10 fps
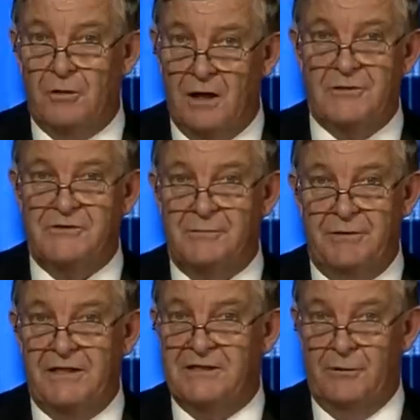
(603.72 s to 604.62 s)
well close
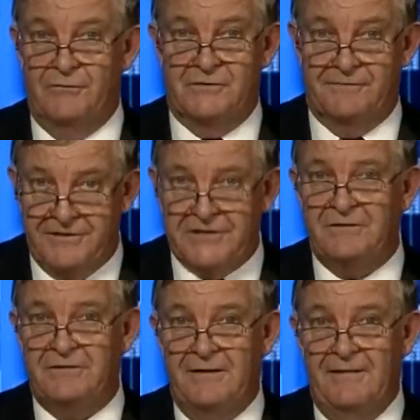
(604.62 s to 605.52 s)
to being
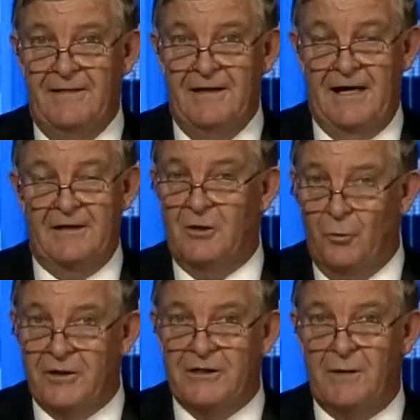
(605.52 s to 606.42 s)
self-sufficient, and
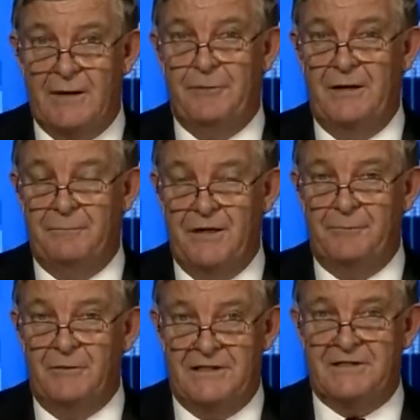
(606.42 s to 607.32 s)
according to APIA
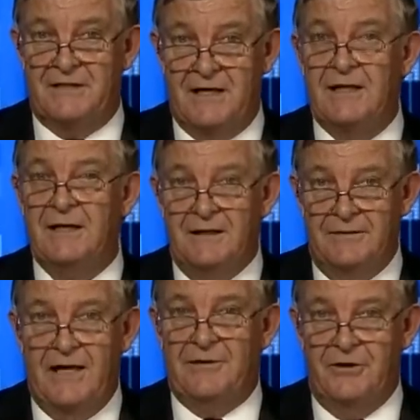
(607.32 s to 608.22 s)
people yesterday,
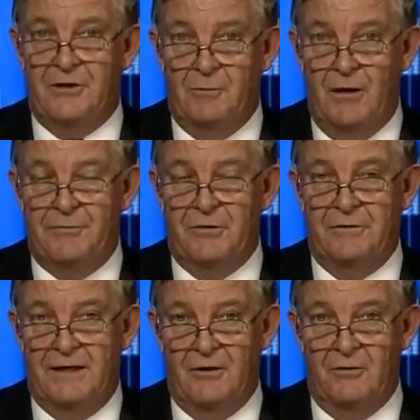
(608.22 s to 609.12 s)
they think it won't be
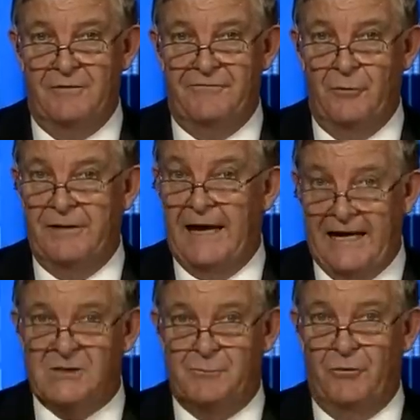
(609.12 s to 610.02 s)
all that long before
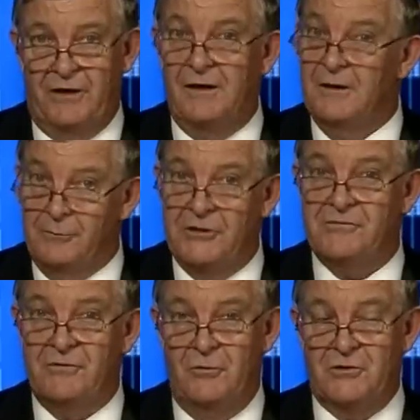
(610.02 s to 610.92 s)
they're exporting,
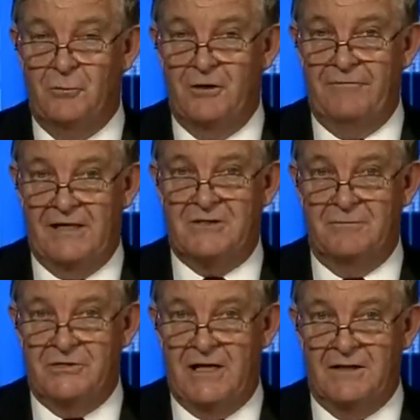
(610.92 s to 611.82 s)
which, of course, will give us
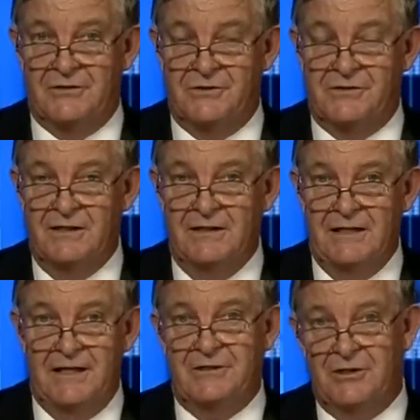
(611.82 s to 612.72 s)
some challenges
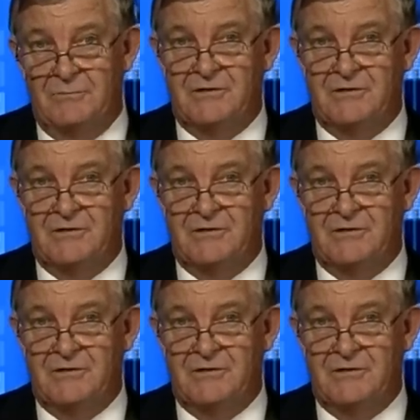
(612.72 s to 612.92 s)
in terms